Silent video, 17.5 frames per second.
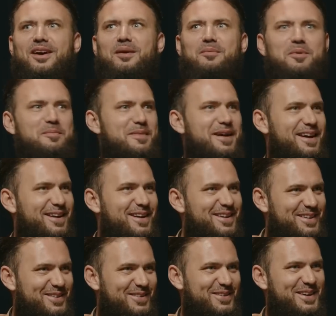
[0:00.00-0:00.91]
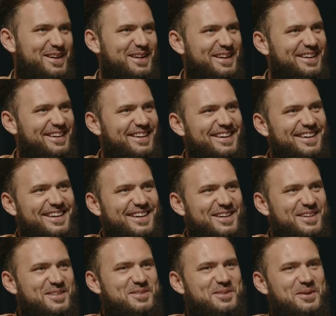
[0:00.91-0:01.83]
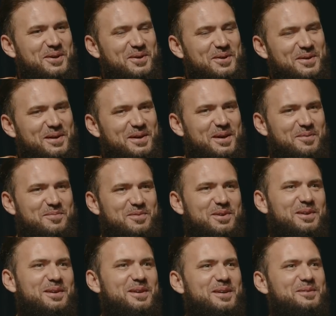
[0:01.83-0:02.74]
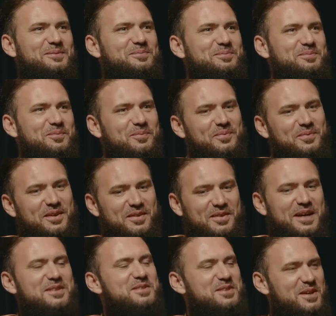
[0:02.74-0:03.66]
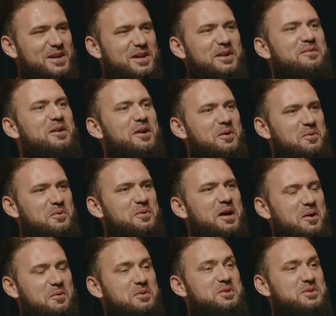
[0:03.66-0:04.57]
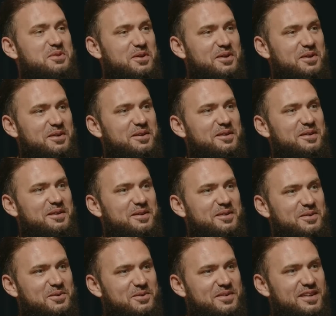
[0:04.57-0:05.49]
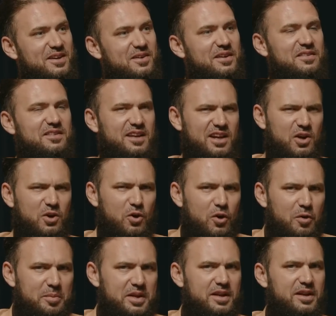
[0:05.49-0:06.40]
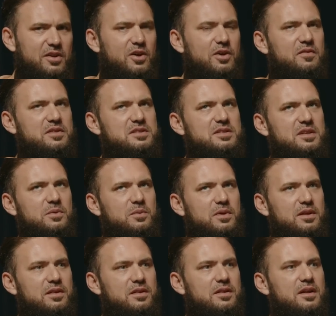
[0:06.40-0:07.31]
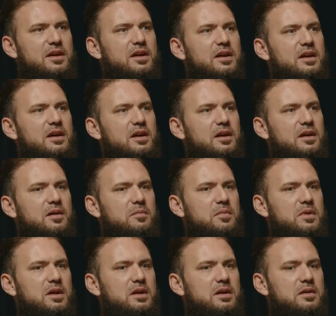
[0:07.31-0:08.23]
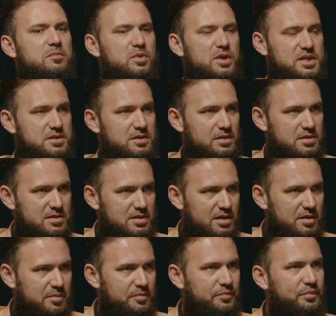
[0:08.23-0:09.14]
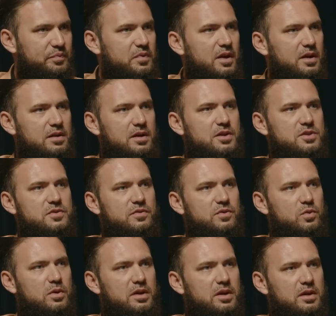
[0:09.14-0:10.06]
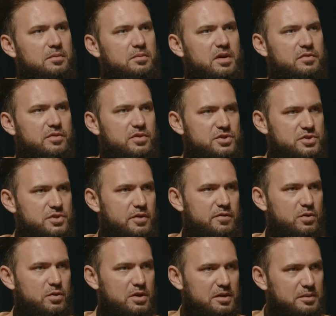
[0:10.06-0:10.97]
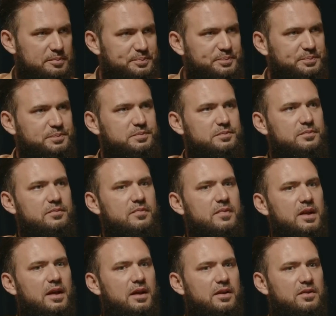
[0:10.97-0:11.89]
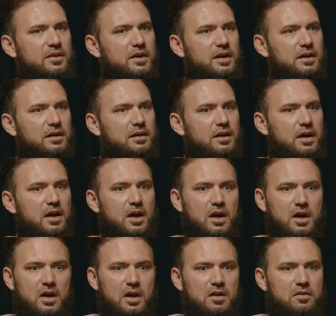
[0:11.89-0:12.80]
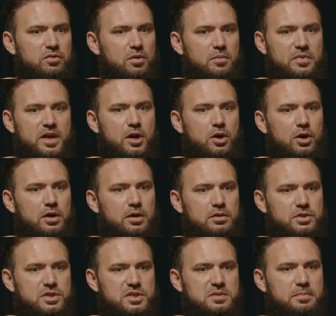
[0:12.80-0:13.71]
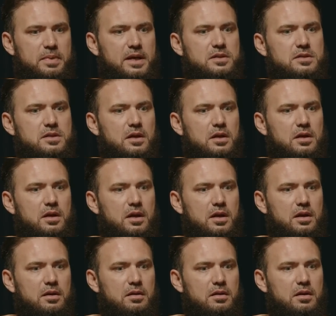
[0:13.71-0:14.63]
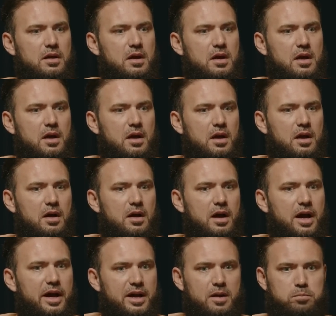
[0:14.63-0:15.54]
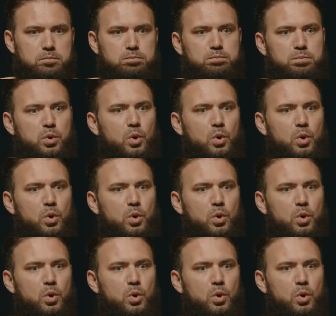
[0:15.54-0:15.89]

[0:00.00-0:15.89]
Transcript: I'm a man, right? So alhamdulillah, that's kind of how it started, yeah, no doubt. And then it culminated obviously with me embracing Islam at the age of 20, my first year of uni. And then from there on, just basically, I got